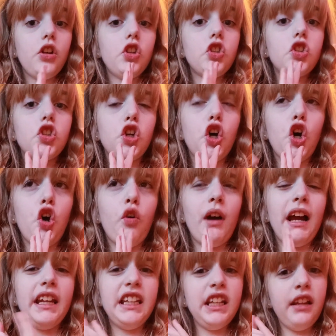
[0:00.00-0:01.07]
So
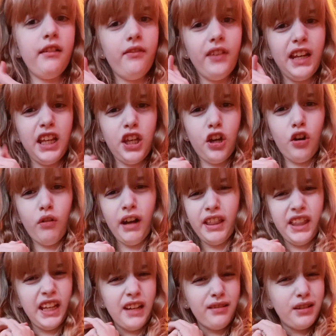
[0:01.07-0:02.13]
I did a video, I
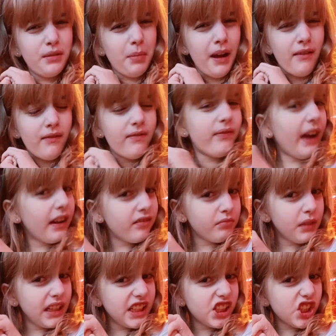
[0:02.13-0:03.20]
think it was about five
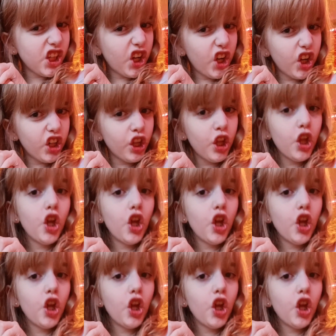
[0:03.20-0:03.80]
minutes long.